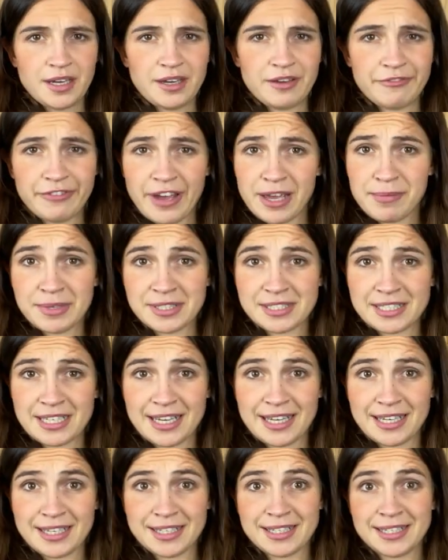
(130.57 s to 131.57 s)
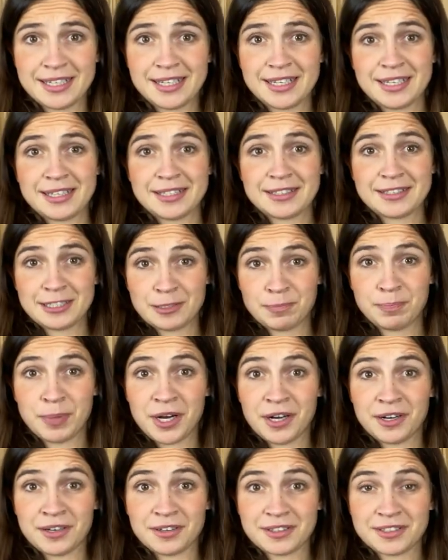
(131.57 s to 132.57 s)
Famously,
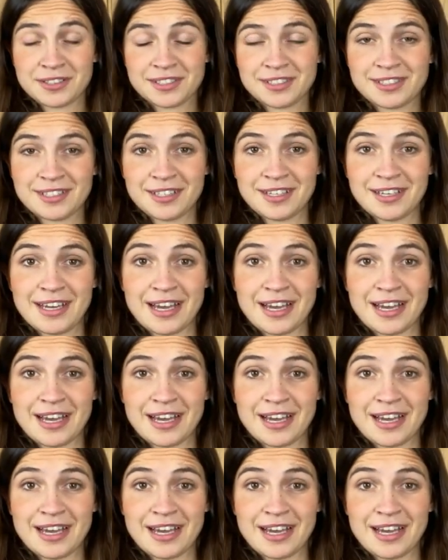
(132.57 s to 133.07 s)
sparks